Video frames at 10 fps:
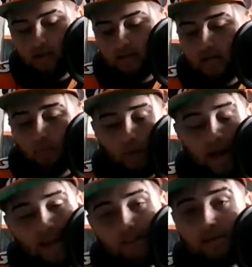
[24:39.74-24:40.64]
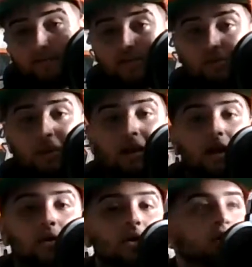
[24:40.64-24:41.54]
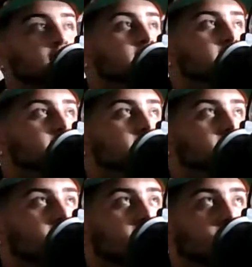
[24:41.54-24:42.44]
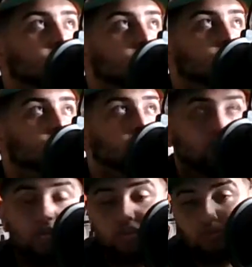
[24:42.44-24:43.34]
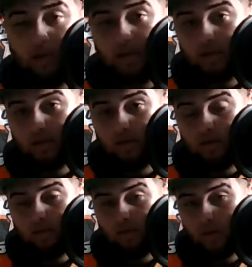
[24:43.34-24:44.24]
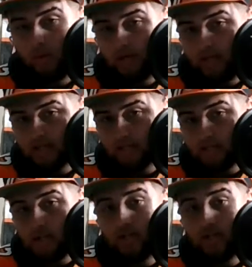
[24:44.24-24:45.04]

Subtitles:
and we're ahead in the division right now. And this week, we're going against the